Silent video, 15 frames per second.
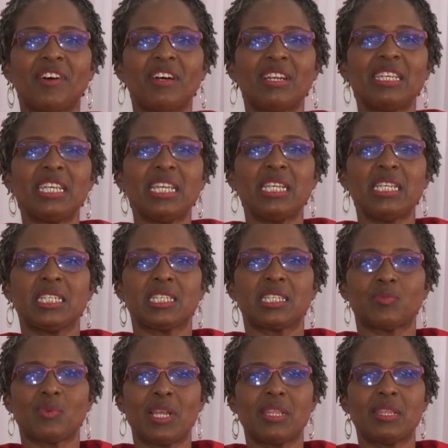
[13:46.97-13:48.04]

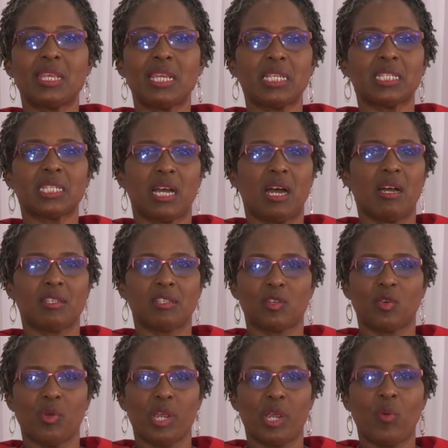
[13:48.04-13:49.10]
unease when things aren't
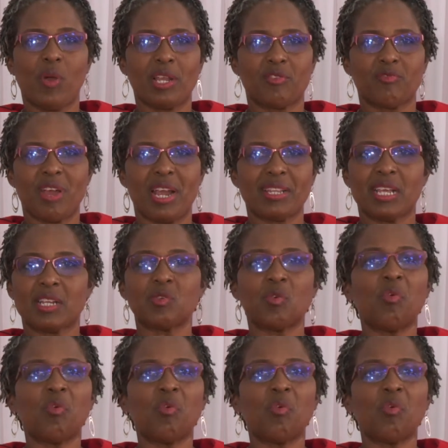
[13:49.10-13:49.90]
going quite right that